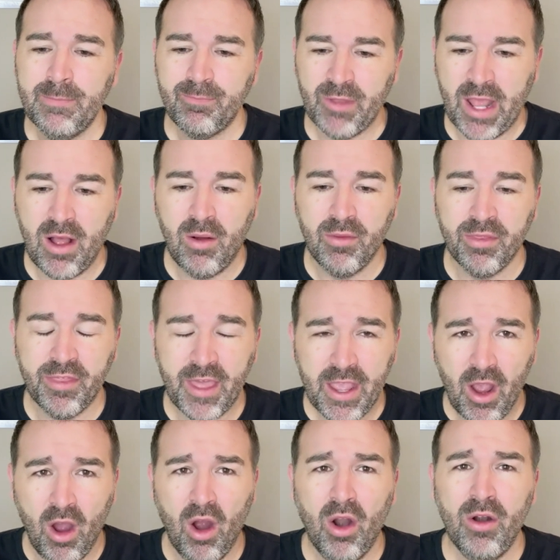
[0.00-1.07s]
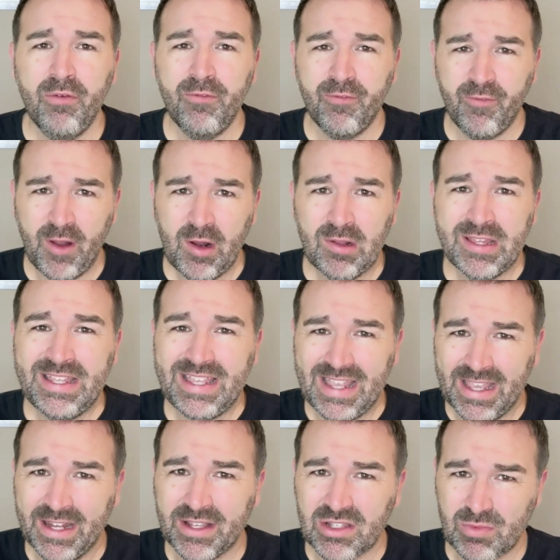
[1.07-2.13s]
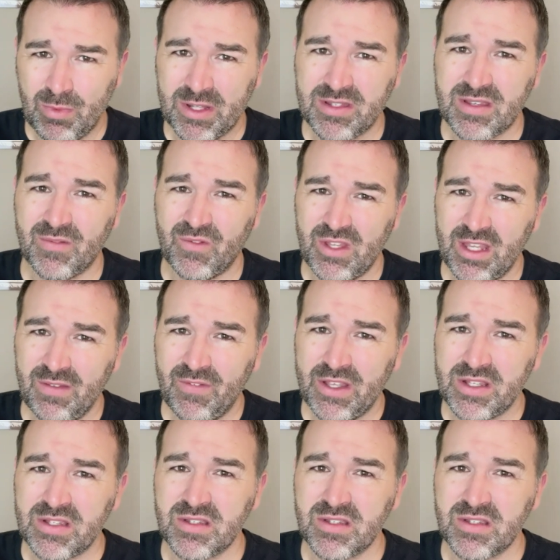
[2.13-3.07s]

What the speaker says: Now, they are fairly inexpensive TVs,